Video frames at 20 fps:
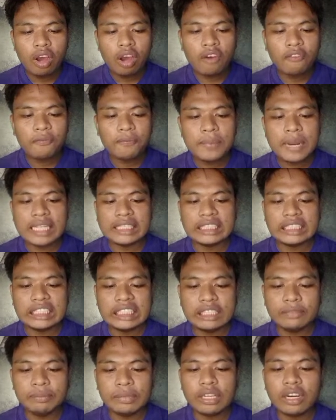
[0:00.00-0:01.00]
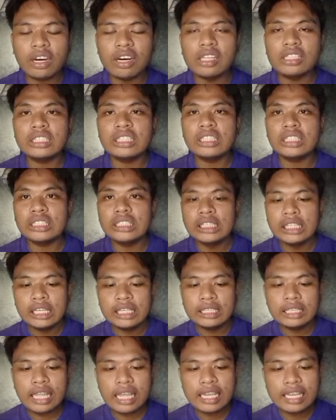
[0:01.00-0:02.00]
of plastic because
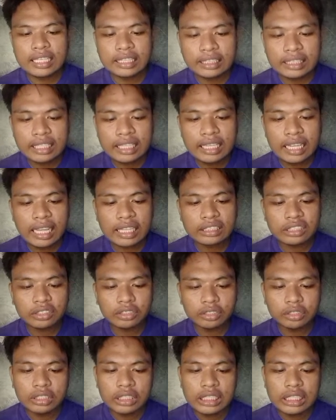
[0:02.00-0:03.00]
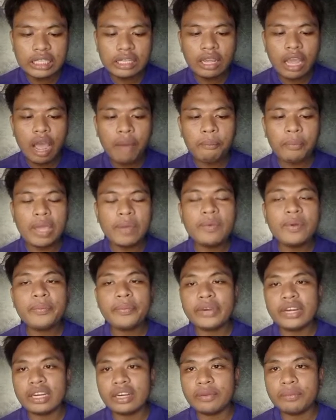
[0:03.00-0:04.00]
the heating and cooling may
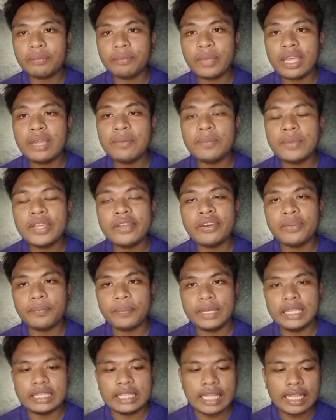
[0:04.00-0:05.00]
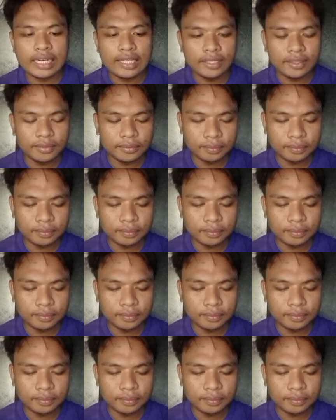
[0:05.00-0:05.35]
be repeated.